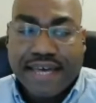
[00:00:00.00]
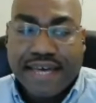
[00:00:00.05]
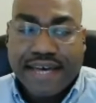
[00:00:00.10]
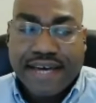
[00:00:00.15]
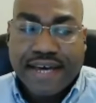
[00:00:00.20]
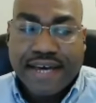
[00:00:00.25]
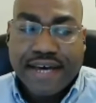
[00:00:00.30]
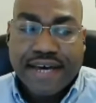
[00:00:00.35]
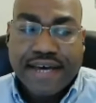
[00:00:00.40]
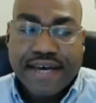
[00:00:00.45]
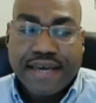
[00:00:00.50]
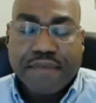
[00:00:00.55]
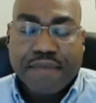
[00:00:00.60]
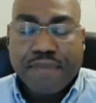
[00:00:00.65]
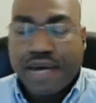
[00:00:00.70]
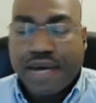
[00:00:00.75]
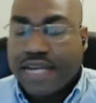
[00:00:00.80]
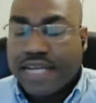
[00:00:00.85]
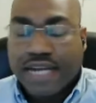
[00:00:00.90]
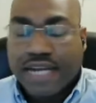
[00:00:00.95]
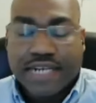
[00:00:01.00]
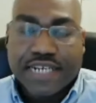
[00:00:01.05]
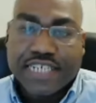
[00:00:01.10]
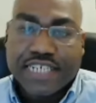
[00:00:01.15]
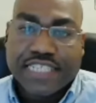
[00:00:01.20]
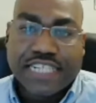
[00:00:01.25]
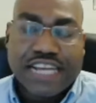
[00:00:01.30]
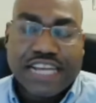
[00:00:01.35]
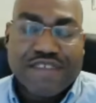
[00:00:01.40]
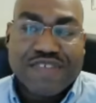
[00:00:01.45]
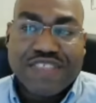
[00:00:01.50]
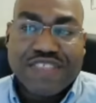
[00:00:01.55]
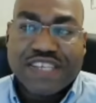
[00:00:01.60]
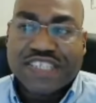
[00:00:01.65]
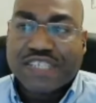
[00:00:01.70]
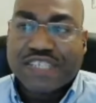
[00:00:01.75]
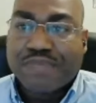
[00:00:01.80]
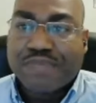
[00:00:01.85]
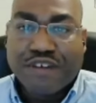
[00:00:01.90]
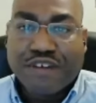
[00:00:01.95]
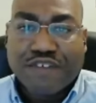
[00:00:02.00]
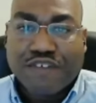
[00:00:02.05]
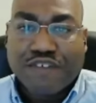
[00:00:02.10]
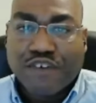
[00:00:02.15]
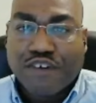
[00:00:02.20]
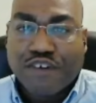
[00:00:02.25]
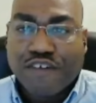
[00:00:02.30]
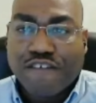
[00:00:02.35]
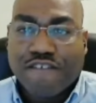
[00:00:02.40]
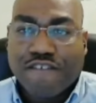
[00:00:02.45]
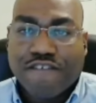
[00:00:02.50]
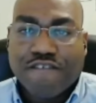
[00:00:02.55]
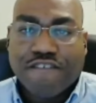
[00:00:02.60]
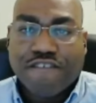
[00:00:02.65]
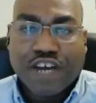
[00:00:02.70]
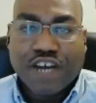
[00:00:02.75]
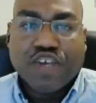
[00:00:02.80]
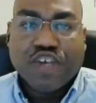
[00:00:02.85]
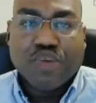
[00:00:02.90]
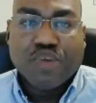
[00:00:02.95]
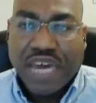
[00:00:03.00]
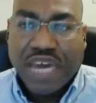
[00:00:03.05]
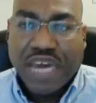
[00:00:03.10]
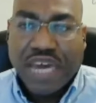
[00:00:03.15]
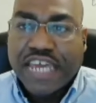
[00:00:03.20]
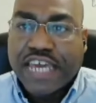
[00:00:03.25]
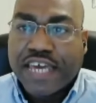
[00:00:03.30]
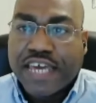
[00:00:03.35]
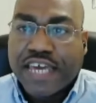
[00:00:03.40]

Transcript: uh, embodied cognition, everything is a metaphor. Fuck you, Manny.